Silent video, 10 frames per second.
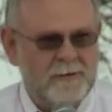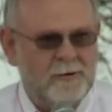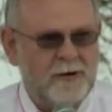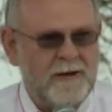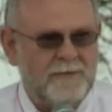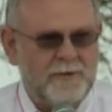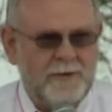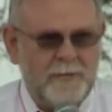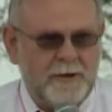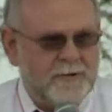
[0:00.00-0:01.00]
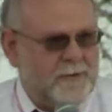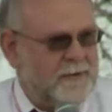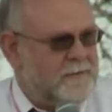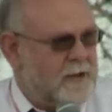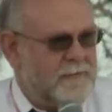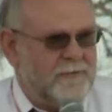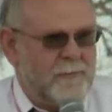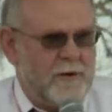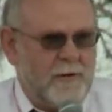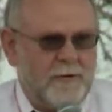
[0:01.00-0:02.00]
Good afternoon, Patriots. How was the
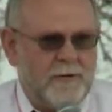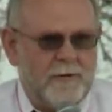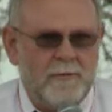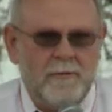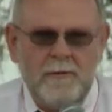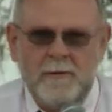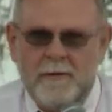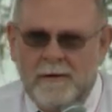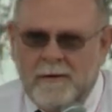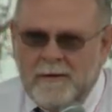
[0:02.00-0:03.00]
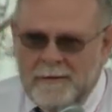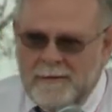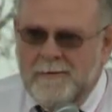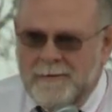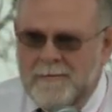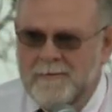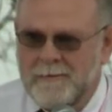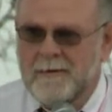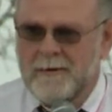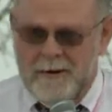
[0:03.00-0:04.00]
barbecue?
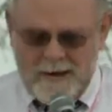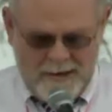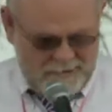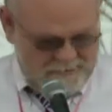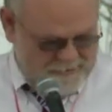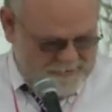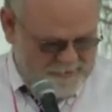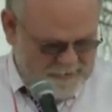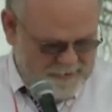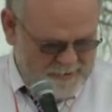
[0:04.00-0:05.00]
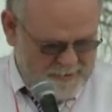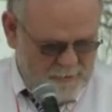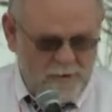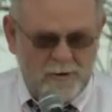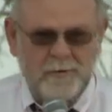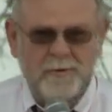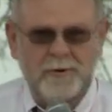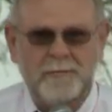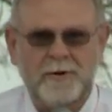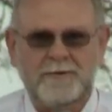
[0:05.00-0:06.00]
All right. Welcome to
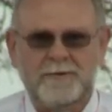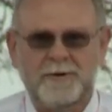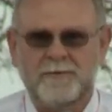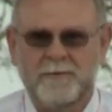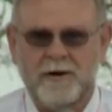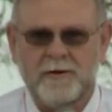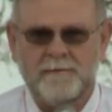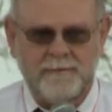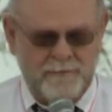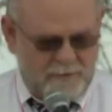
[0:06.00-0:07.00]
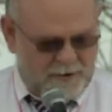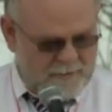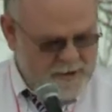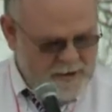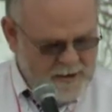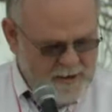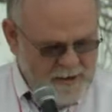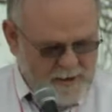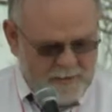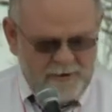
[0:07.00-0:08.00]
the Patriots Rally for Freedom.
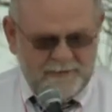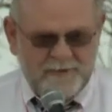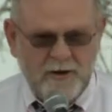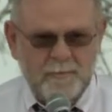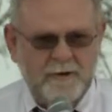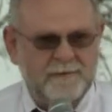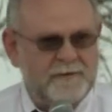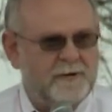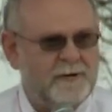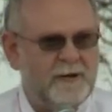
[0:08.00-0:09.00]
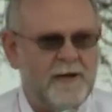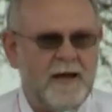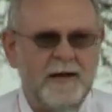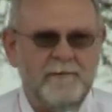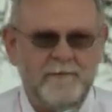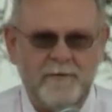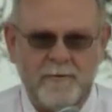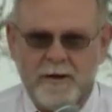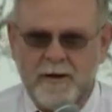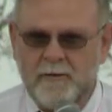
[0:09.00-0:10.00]
I want to start by stealing a line
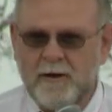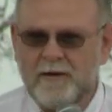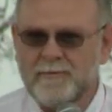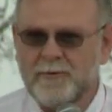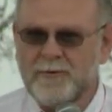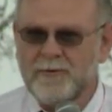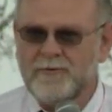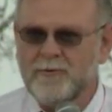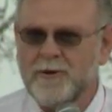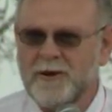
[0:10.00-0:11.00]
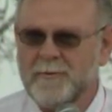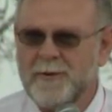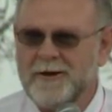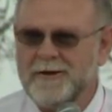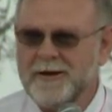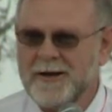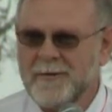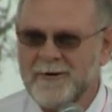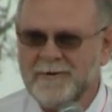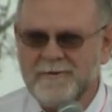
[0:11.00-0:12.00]
from Ross Perot's running mate, and I
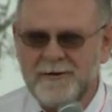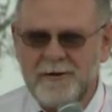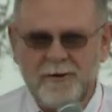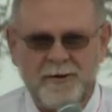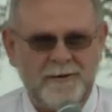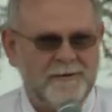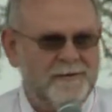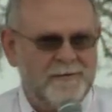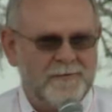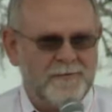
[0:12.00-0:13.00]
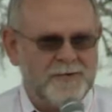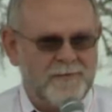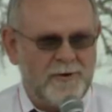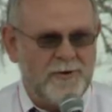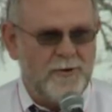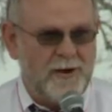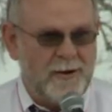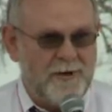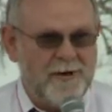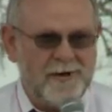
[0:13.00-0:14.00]
want to say, first of all, who
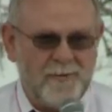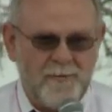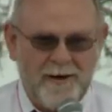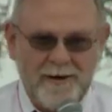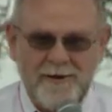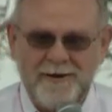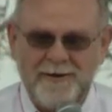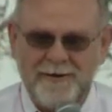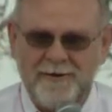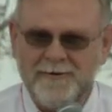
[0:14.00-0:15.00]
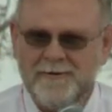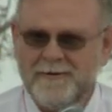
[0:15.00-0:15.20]
am I and why am I here?